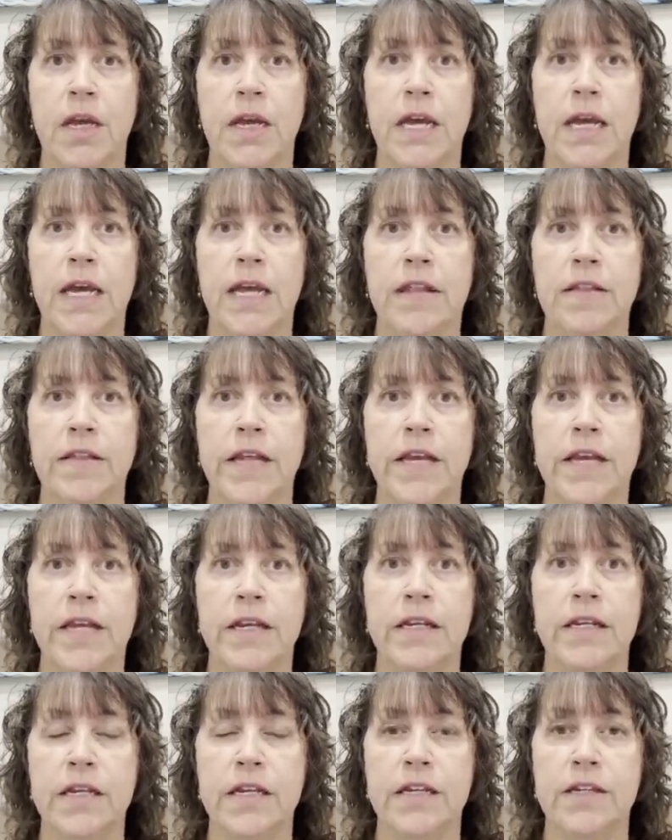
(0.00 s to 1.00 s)
And
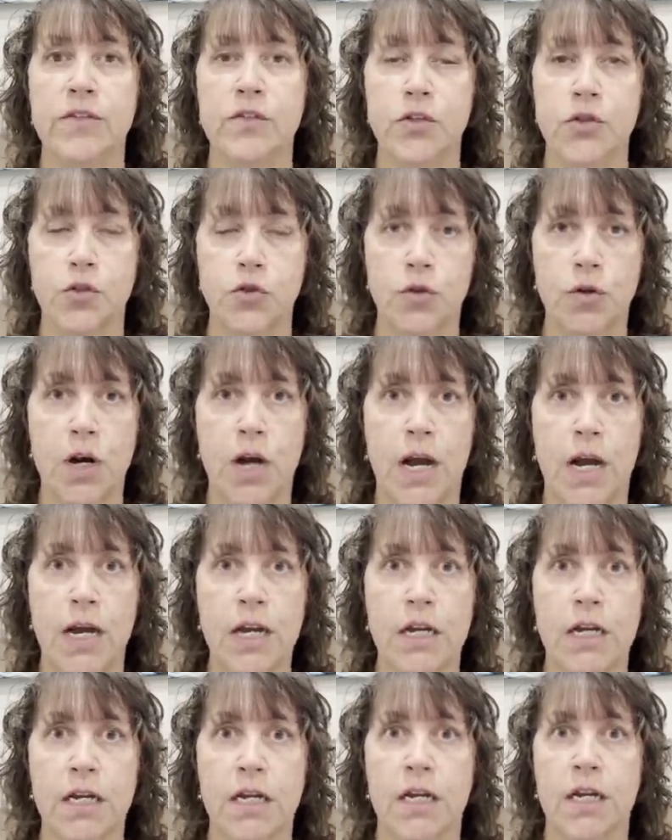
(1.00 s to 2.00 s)
then his truck,